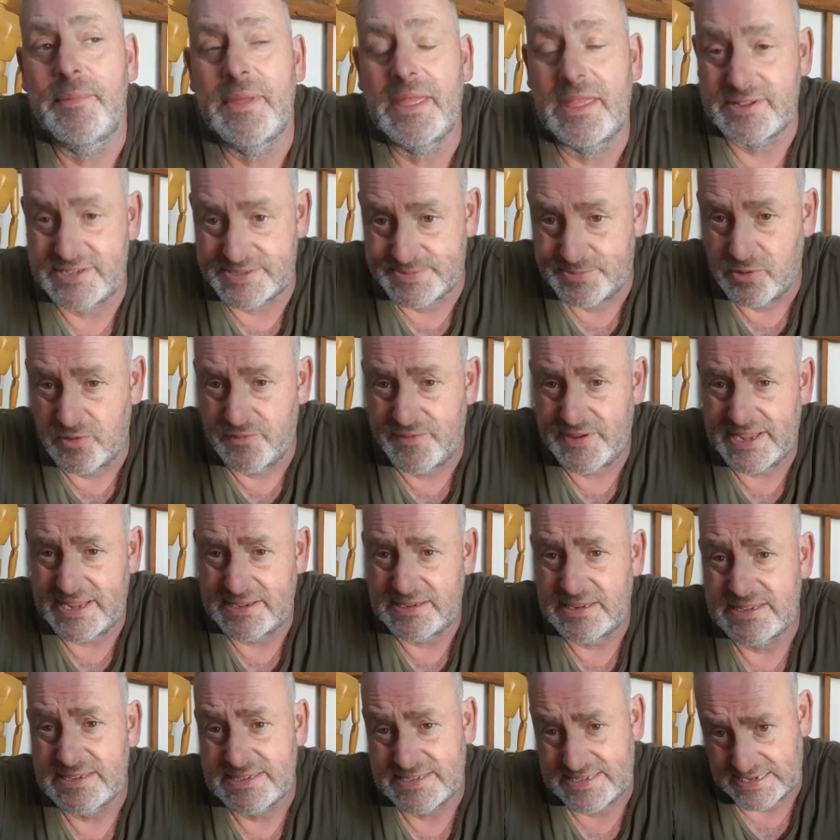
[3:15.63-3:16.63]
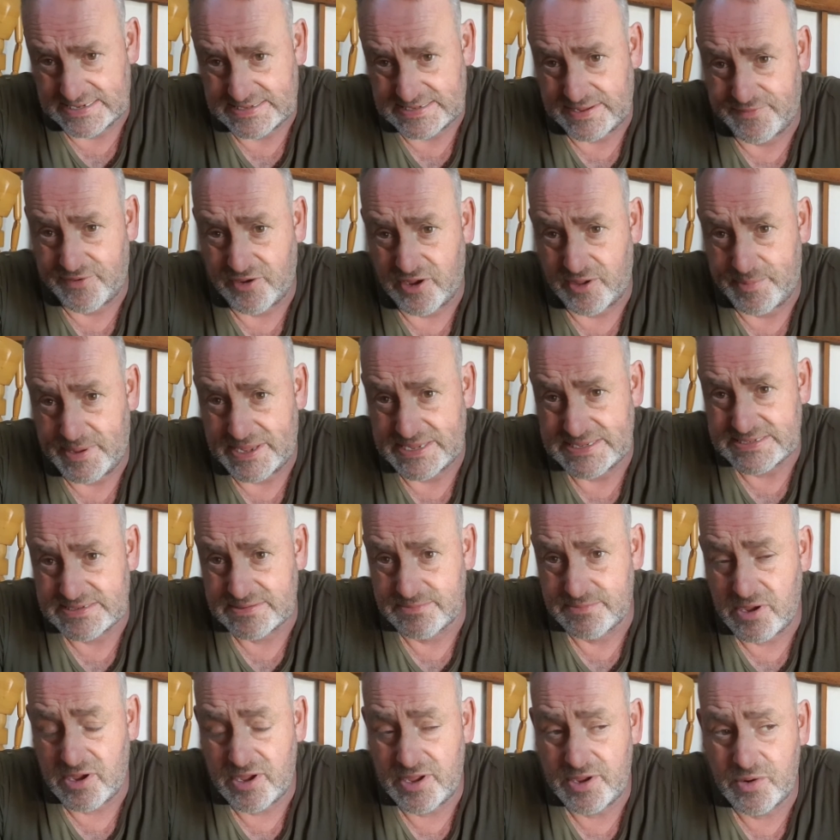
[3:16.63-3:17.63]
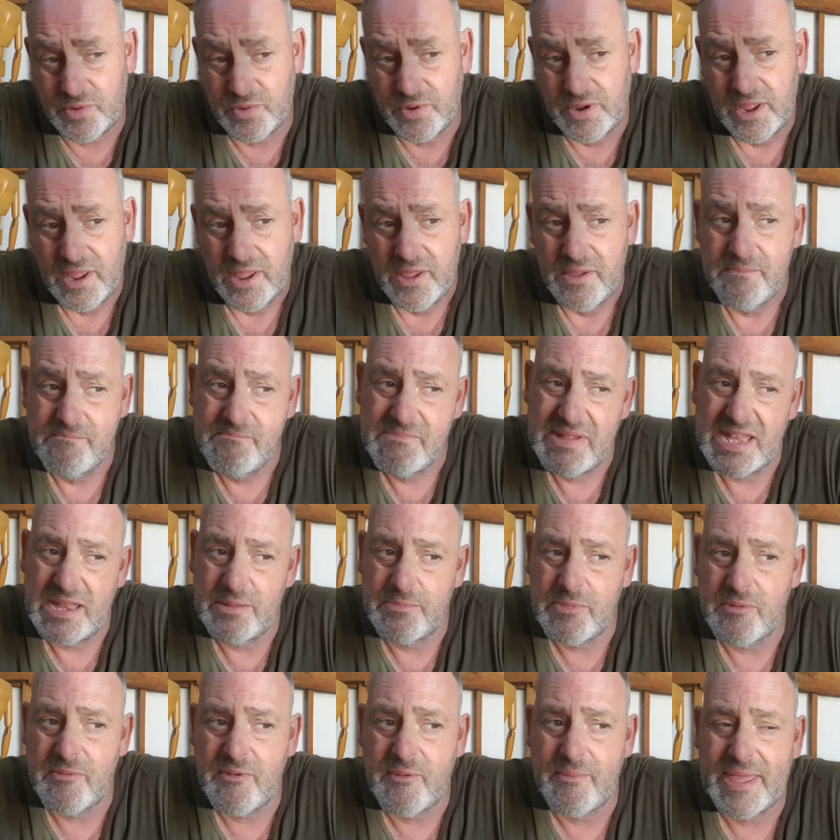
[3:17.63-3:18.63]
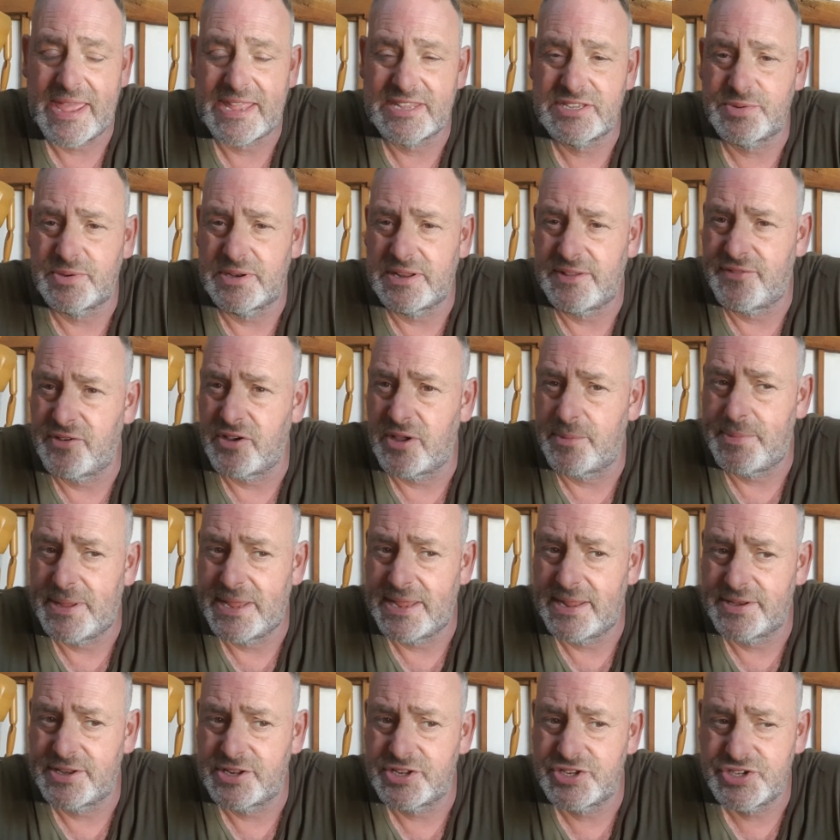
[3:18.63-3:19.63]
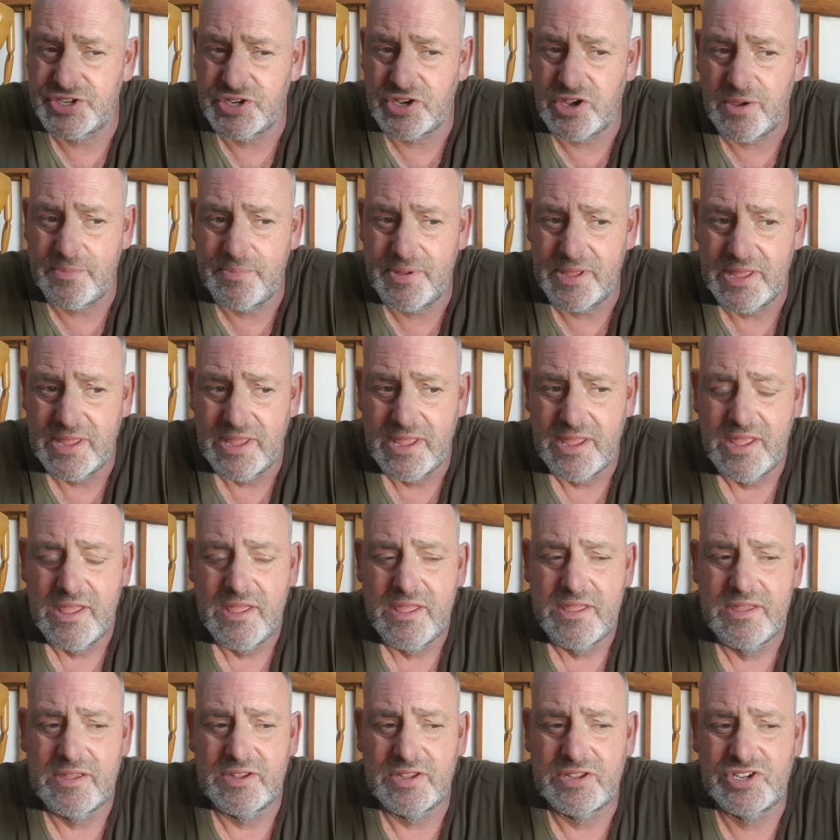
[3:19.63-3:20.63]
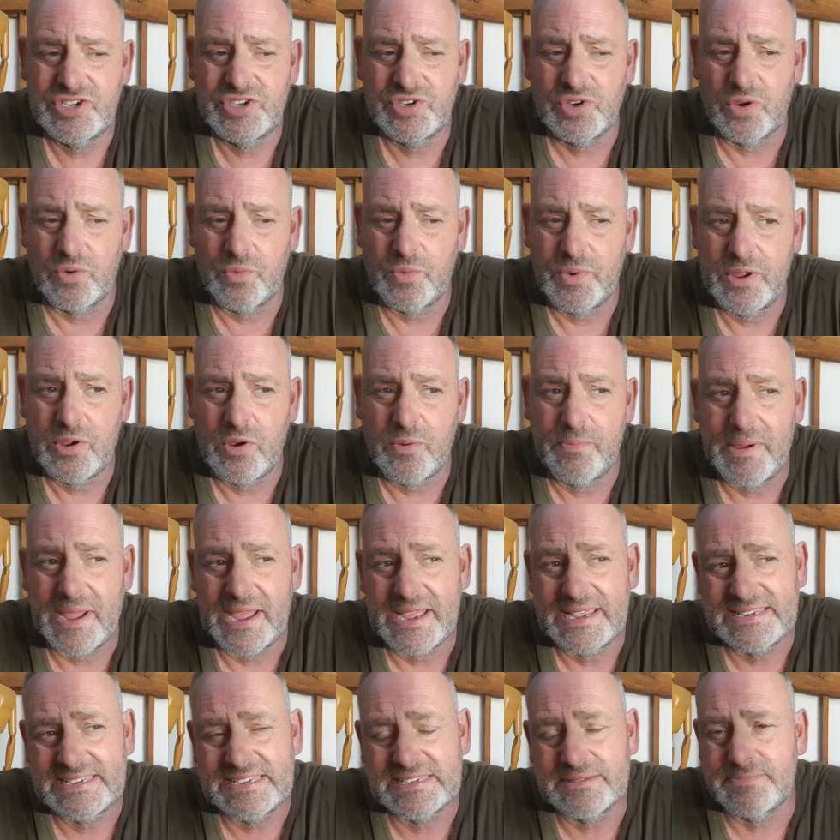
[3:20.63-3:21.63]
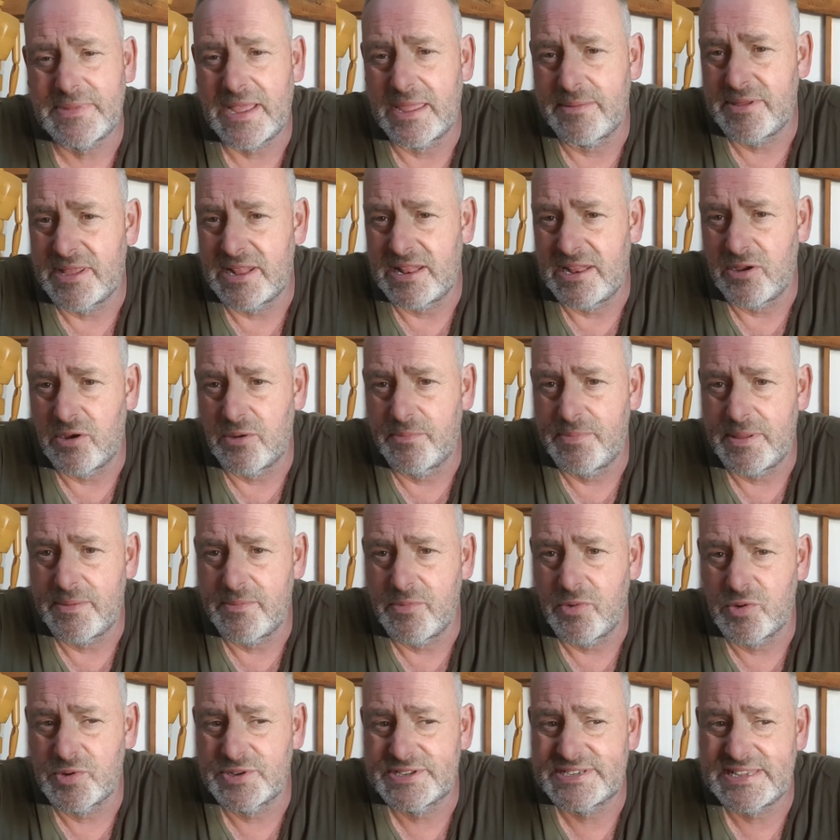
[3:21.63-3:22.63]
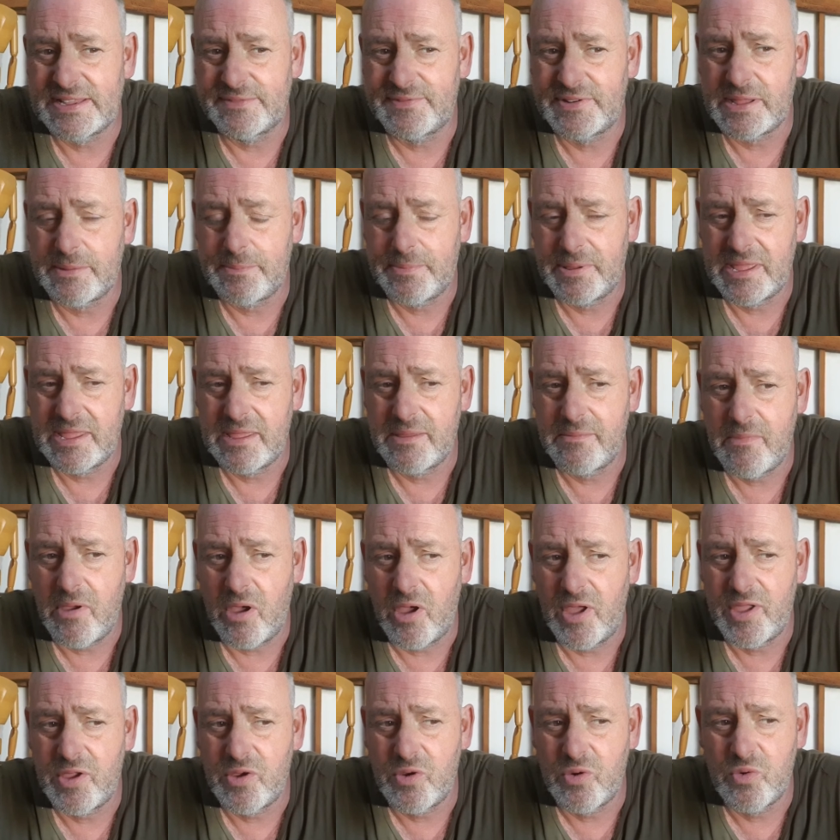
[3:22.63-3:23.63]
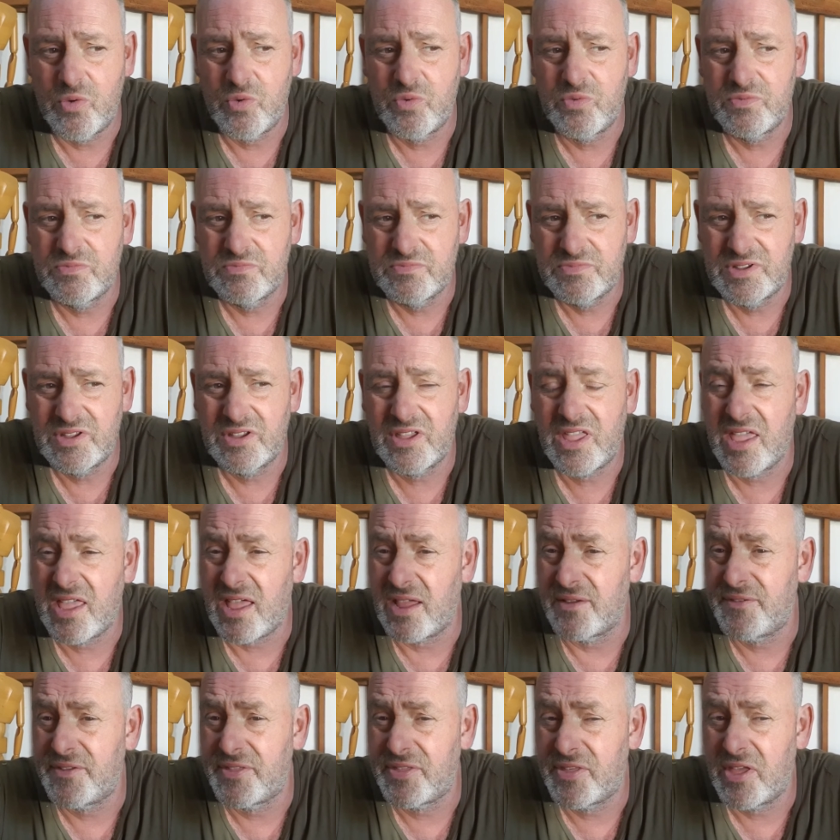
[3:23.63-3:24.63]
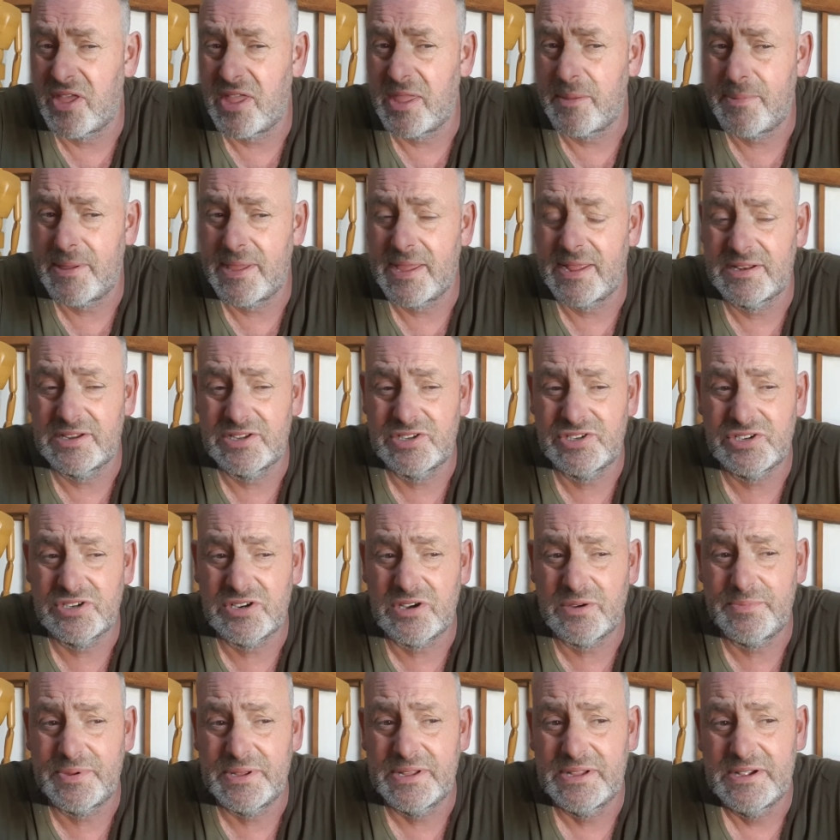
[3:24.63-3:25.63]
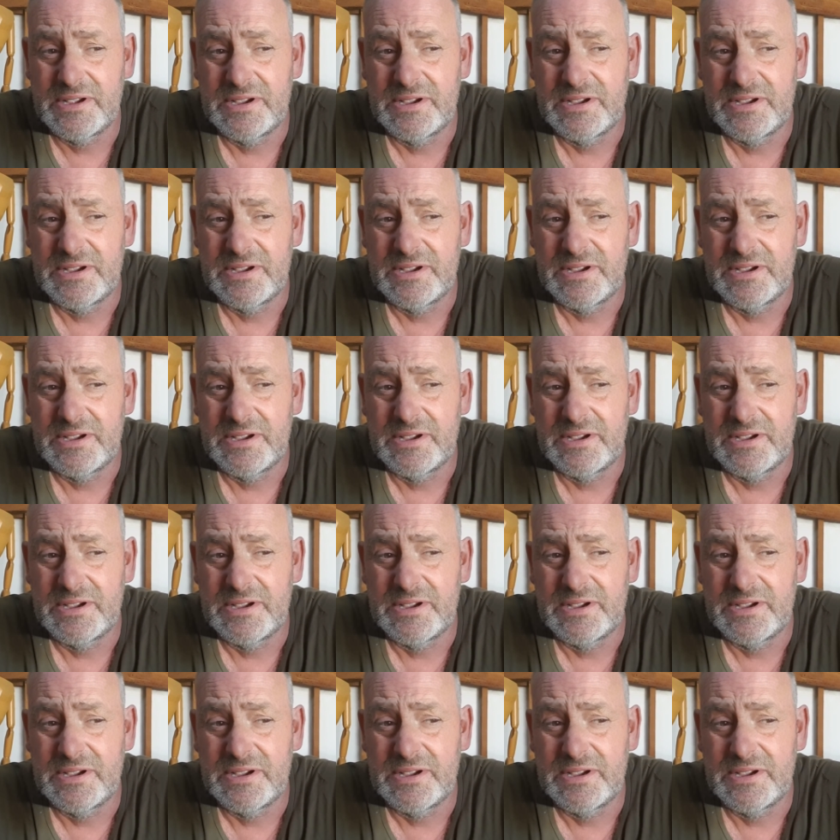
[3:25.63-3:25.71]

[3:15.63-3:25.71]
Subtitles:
Small van, 65 pence a mile. Minimum about £25 a job. Short wheelbase, maybe a little bit more, 70p a mile. You could go for £30 a job.